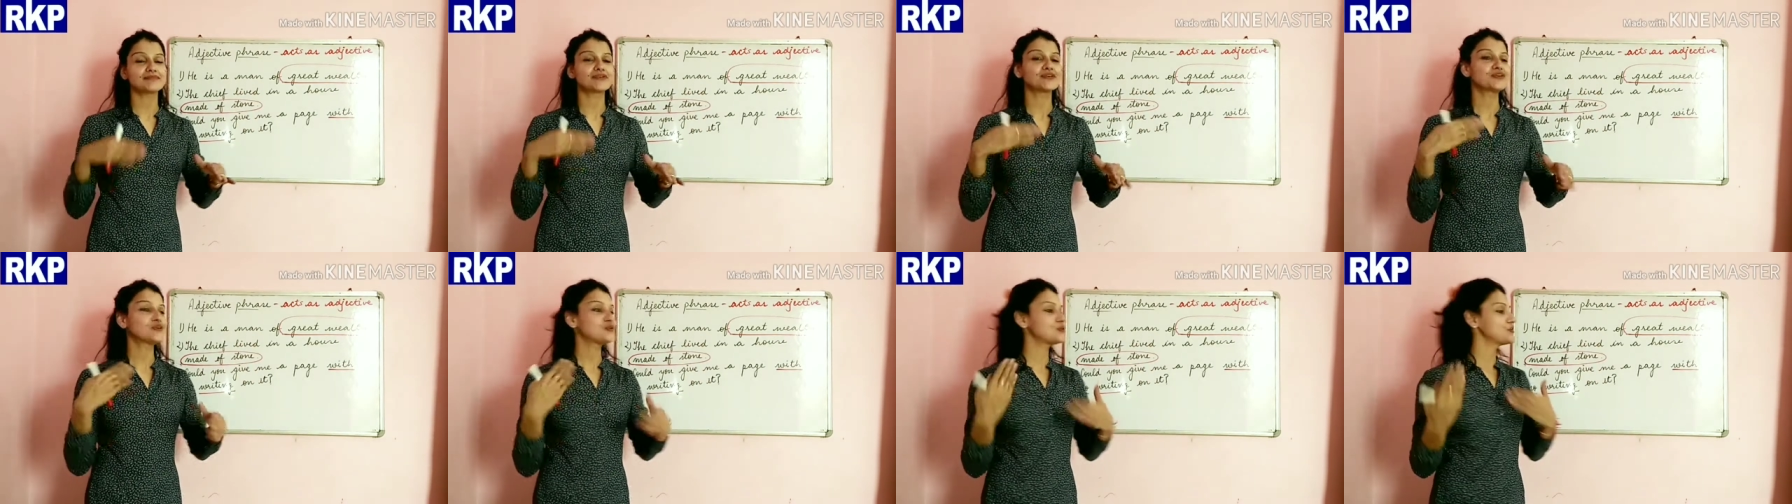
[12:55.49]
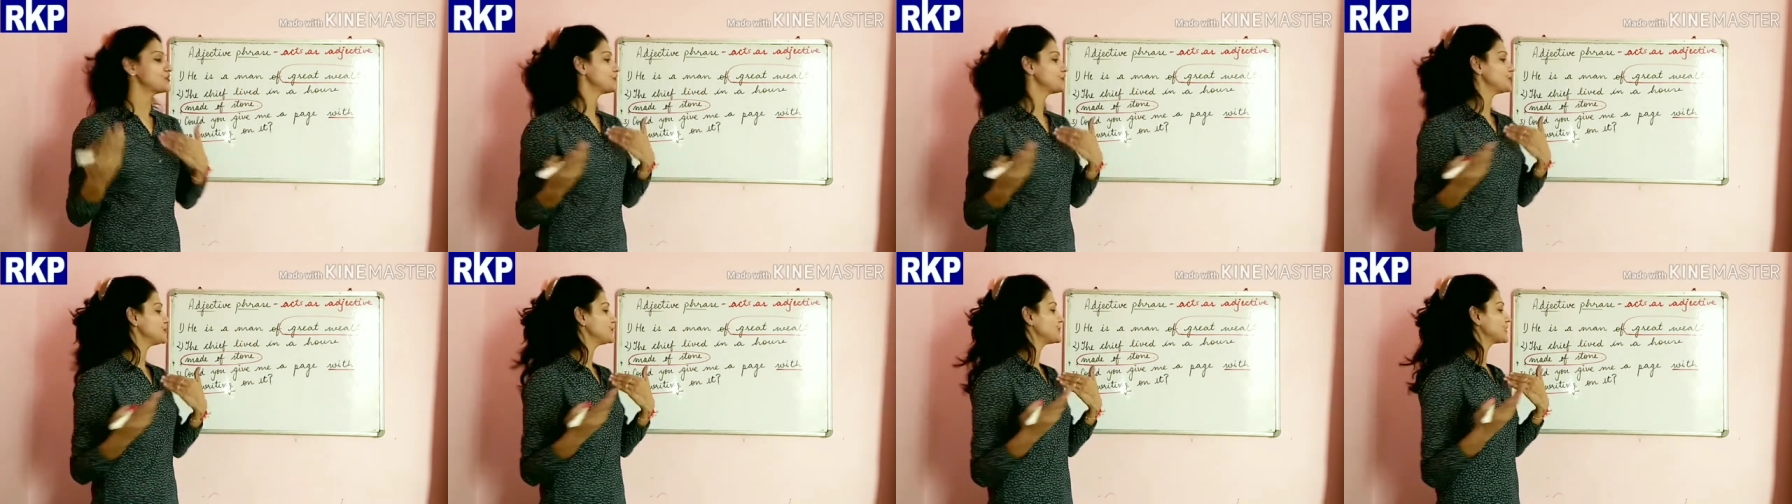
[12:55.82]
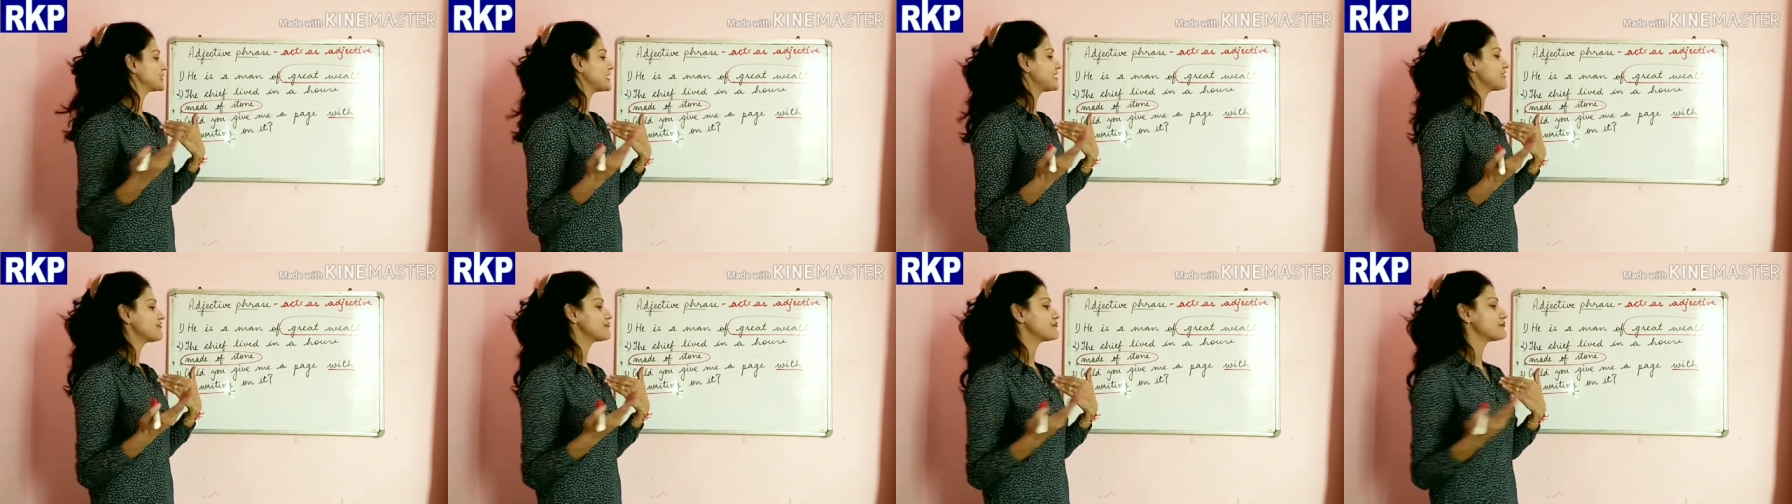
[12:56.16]
could you
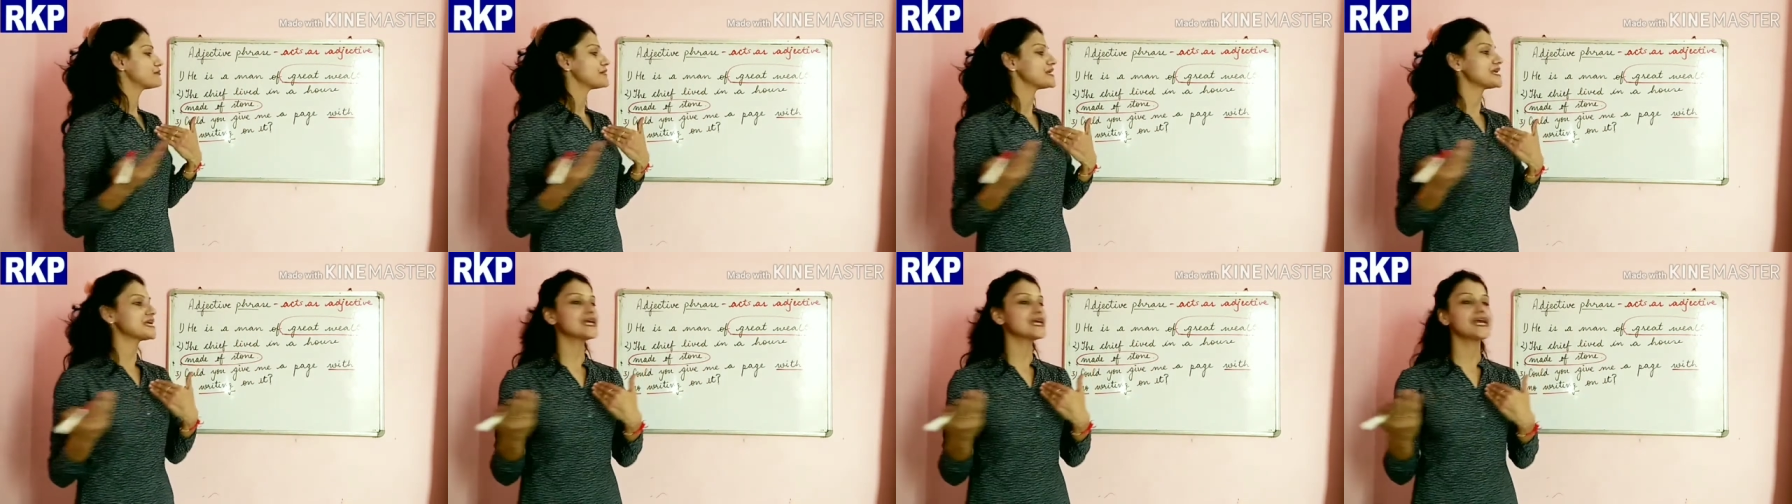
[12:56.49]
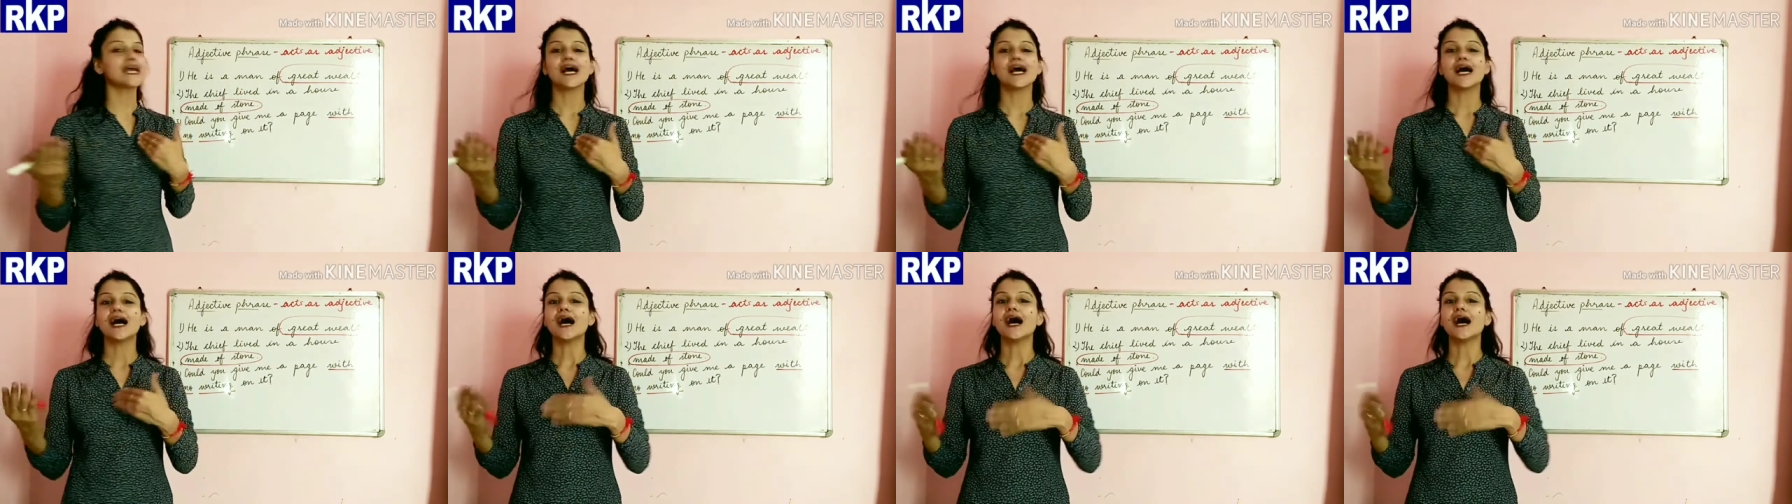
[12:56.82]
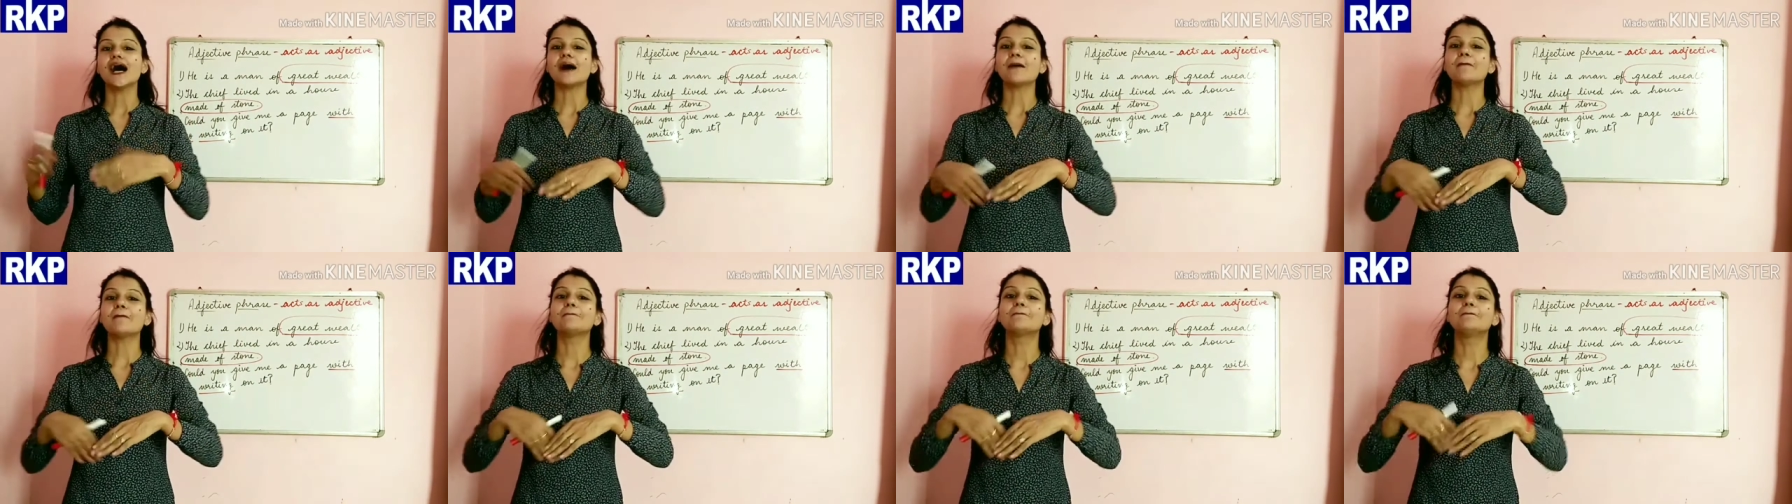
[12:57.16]
give me
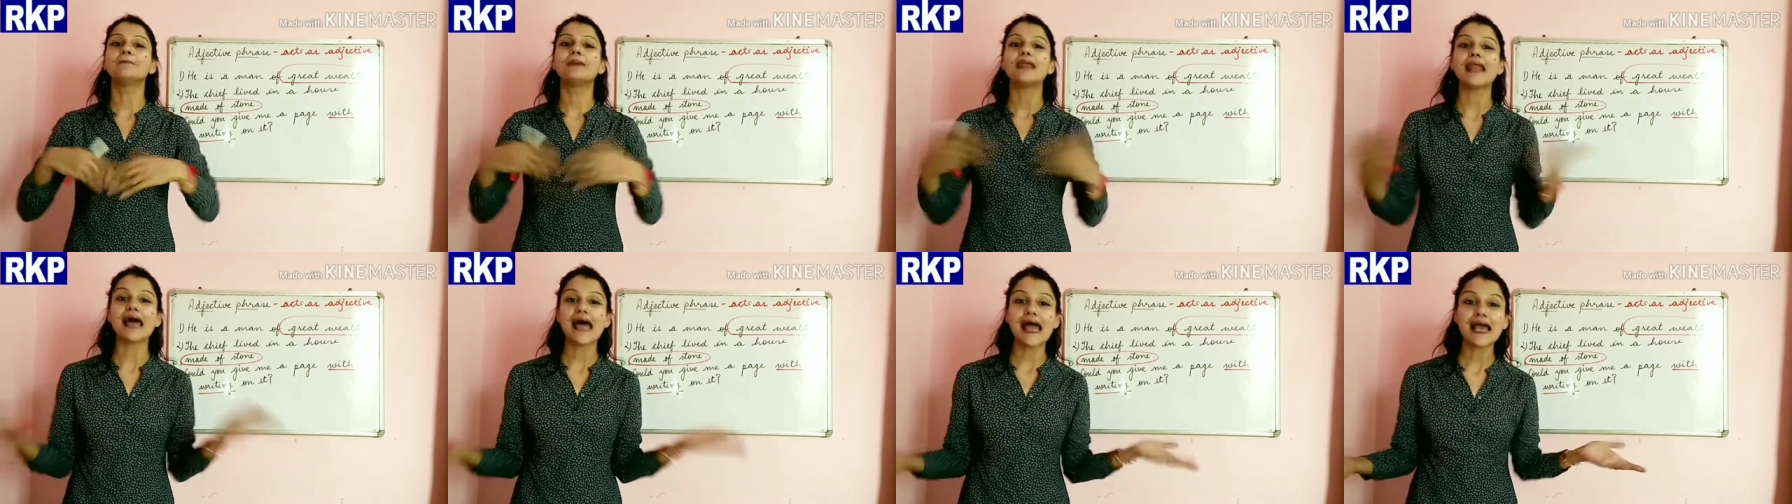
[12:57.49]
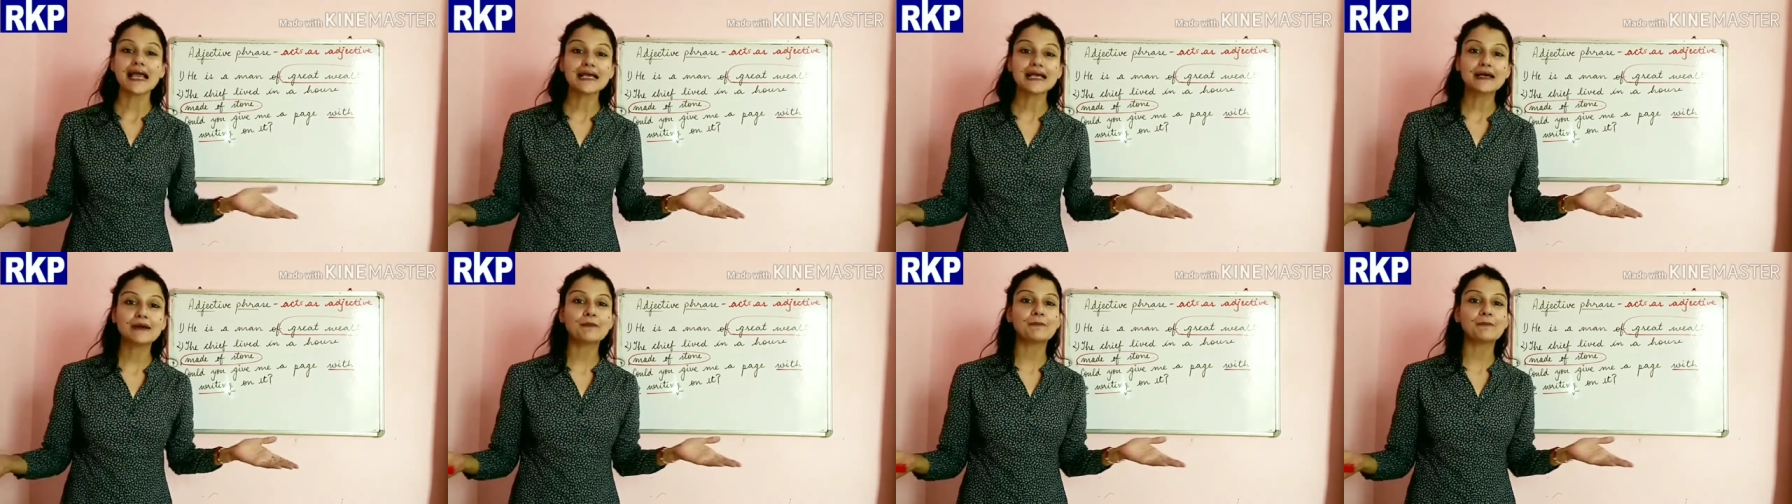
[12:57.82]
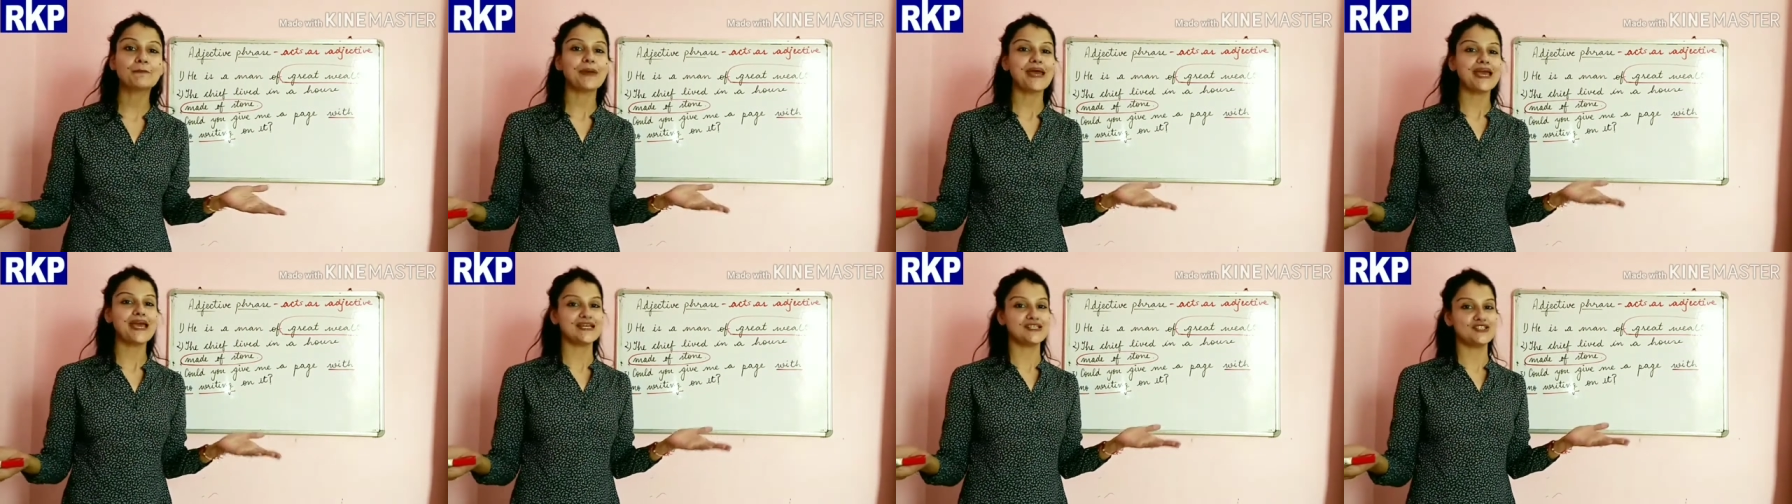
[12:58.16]
a blank
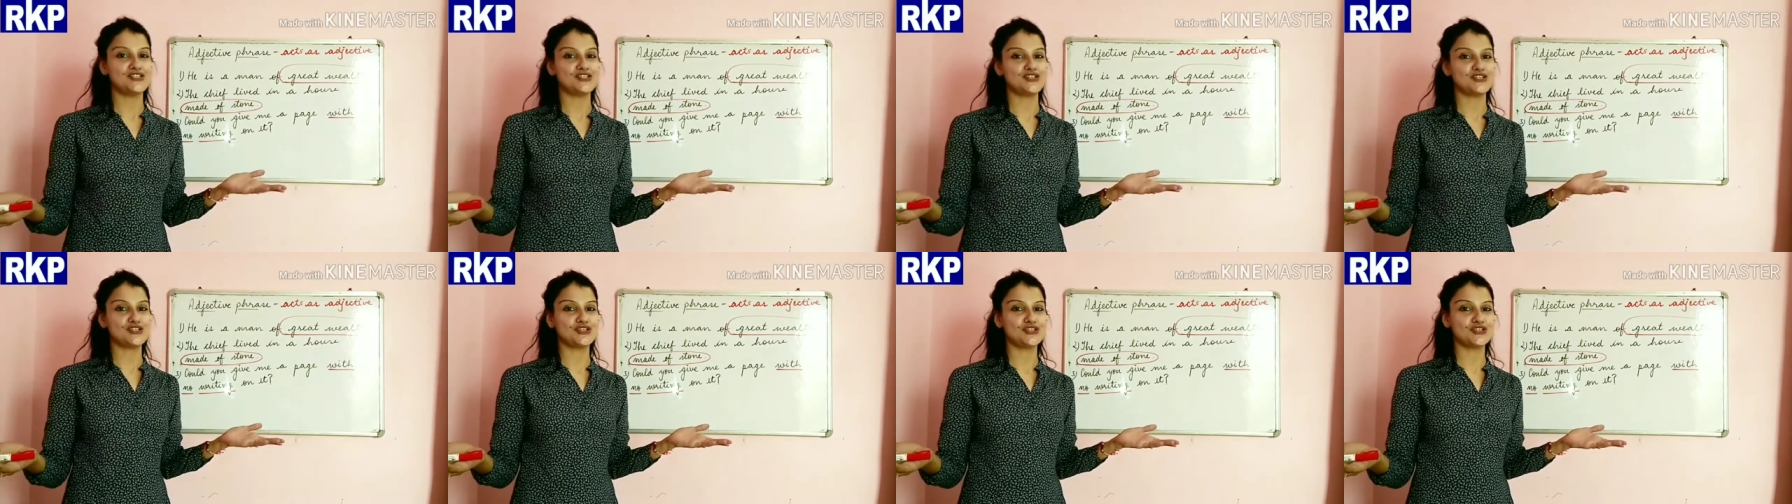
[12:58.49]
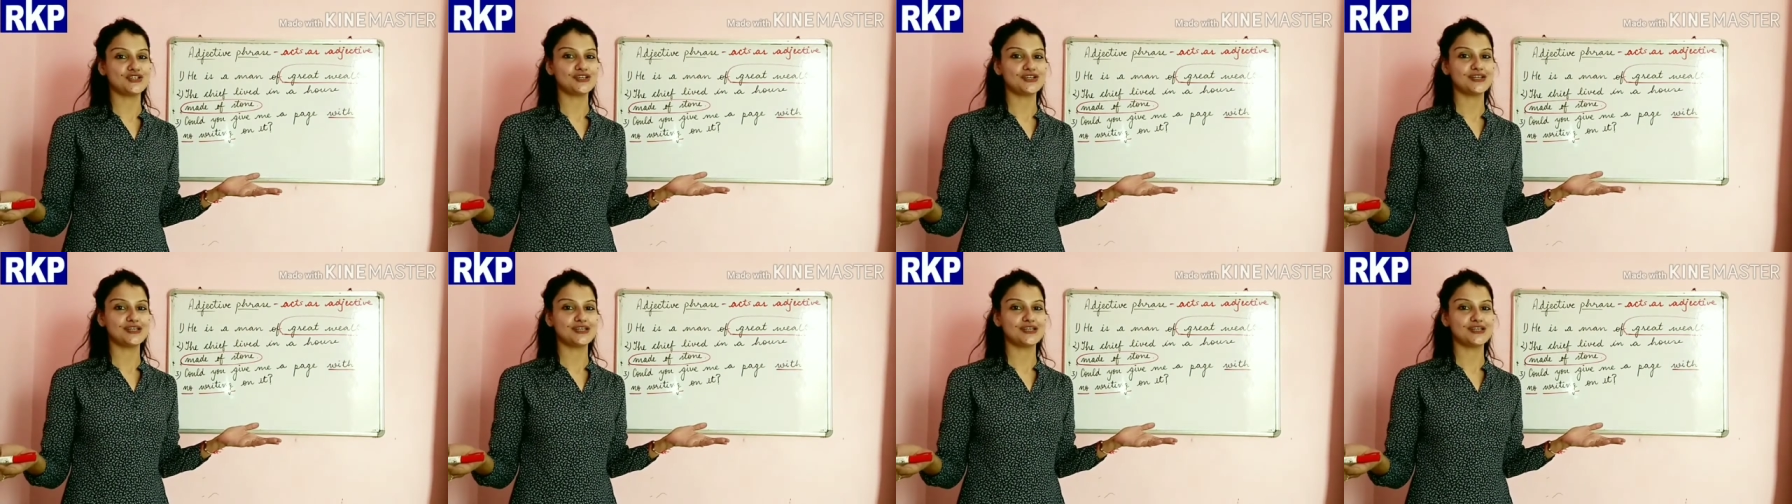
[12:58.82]
page?